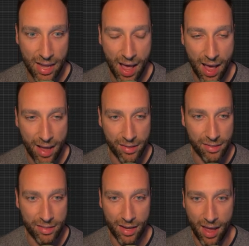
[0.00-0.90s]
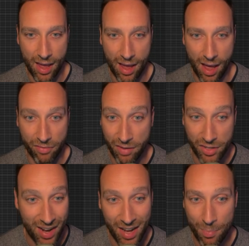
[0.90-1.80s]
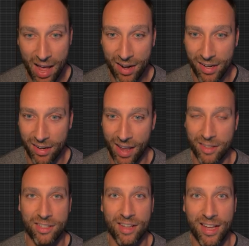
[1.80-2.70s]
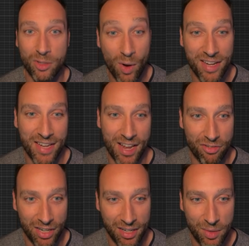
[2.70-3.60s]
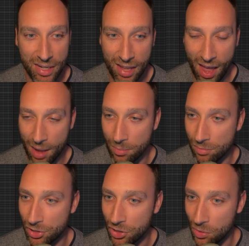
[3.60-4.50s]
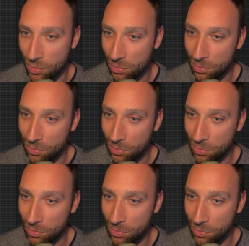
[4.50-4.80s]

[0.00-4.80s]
and I haven't done any panning, it's quite dead really. So